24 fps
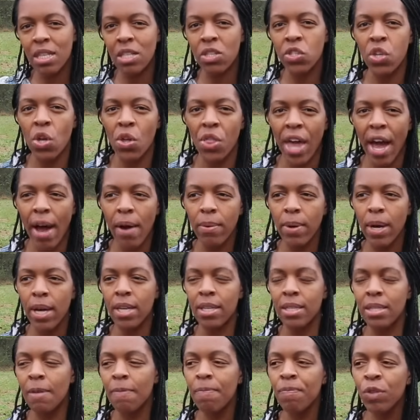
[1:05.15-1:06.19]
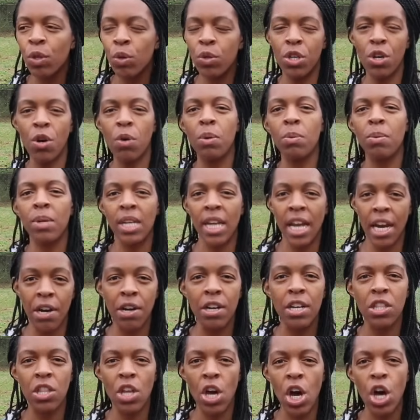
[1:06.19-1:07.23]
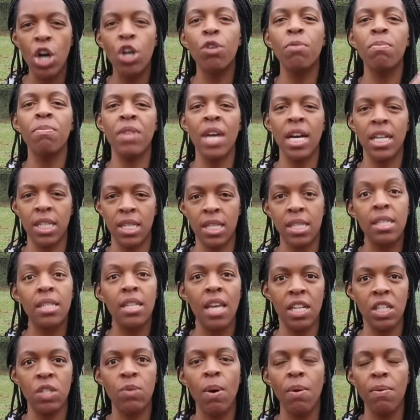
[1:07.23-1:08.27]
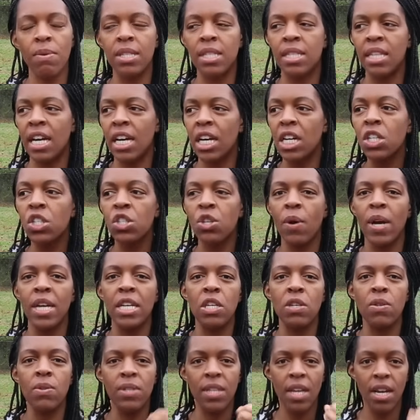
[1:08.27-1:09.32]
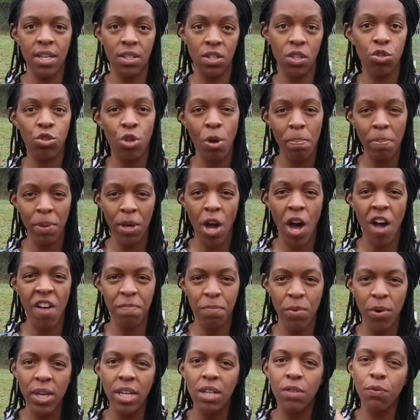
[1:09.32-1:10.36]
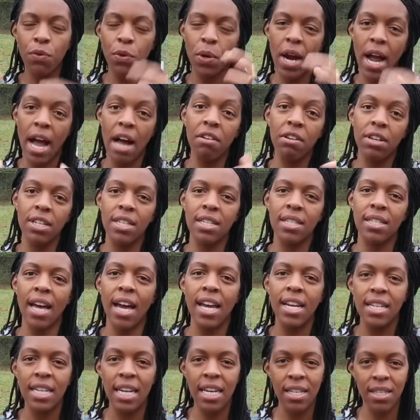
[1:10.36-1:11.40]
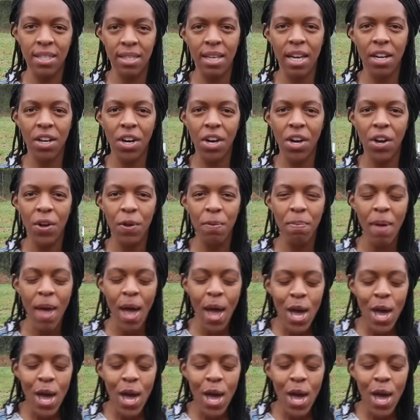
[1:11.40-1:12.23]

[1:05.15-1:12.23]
And so that was, when we inherited the home, that's what was there. So I used that as a jumping off point for how I designed inside our home.